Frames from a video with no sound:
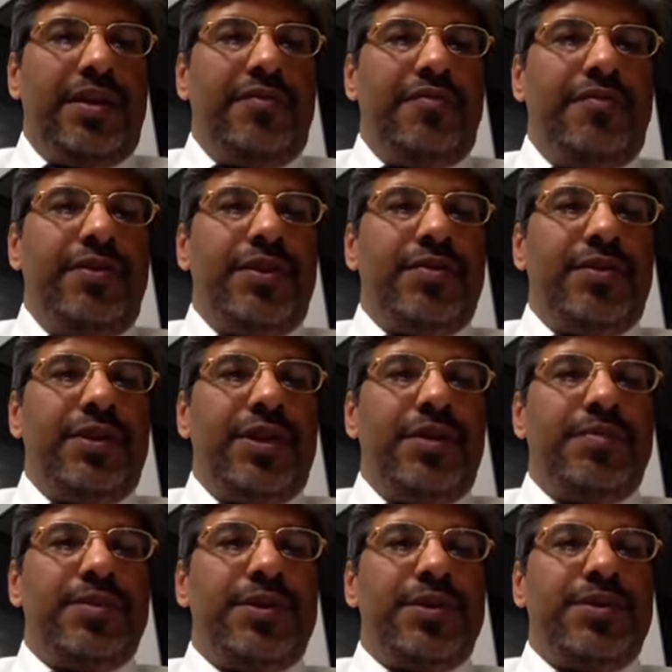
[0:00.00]
if we only
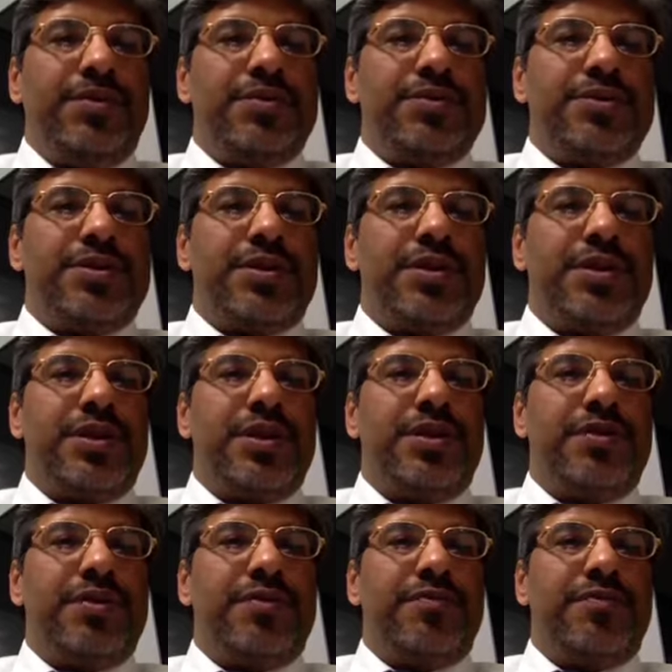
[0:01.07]
produced 3
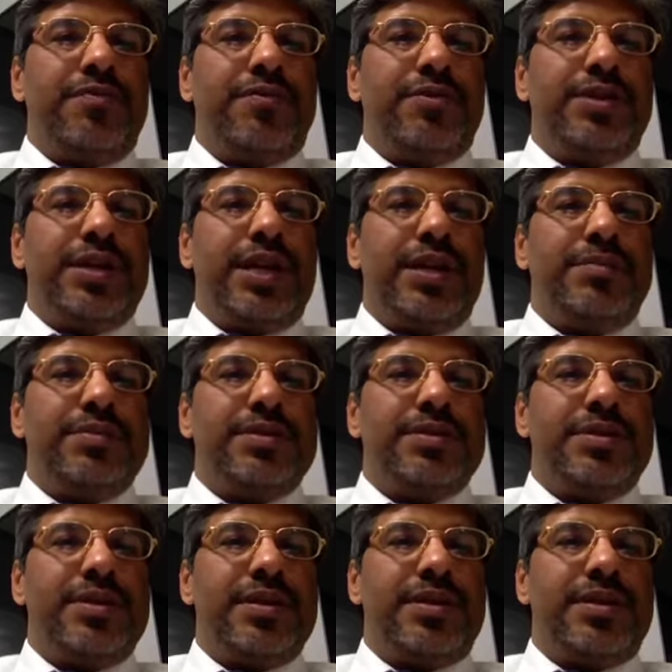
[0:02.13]
or 4 times